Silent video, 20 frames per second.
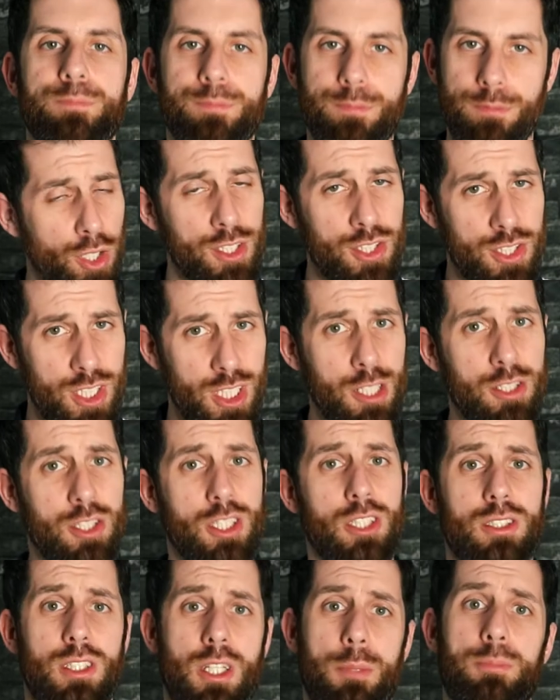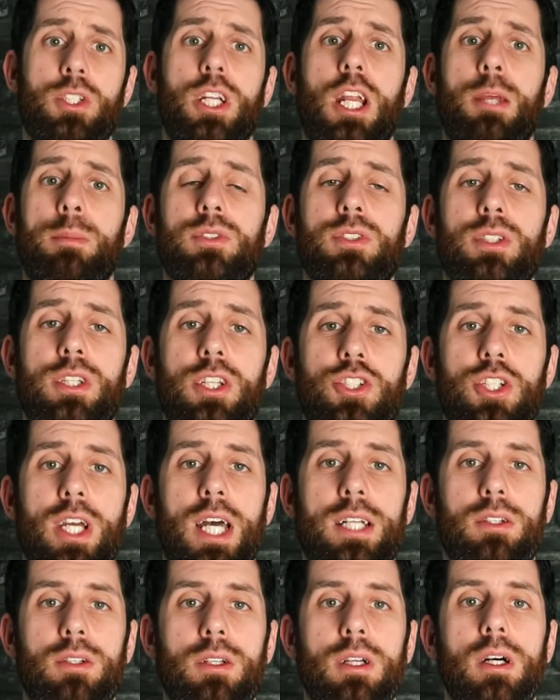So consider subscribing to the
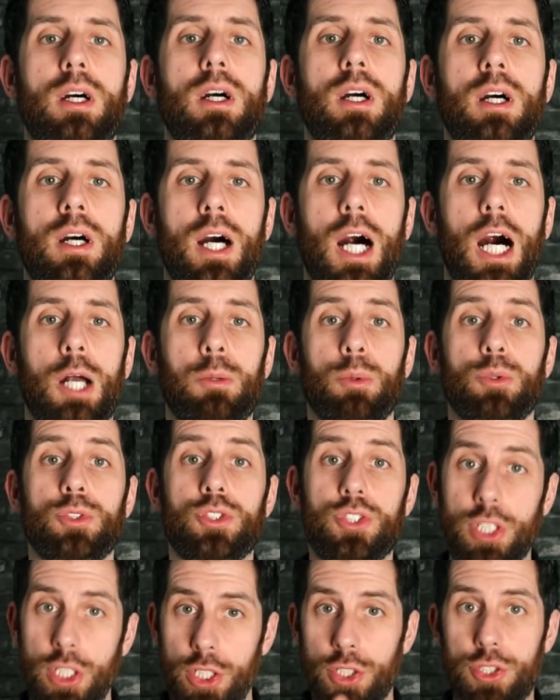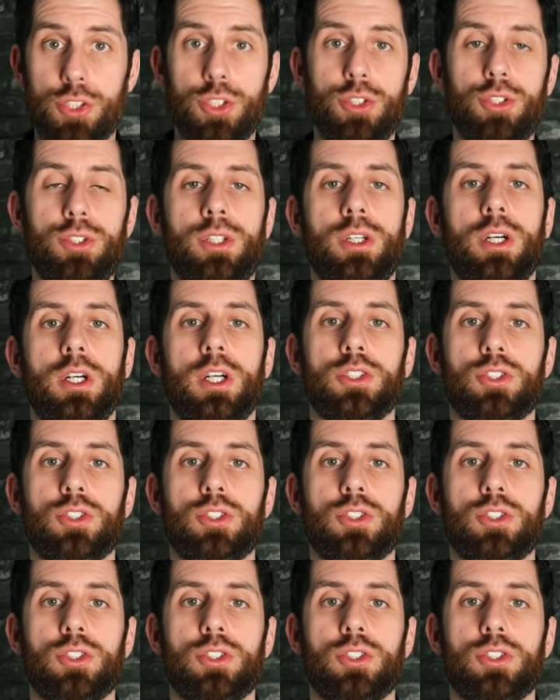channel, and we'll see you soon.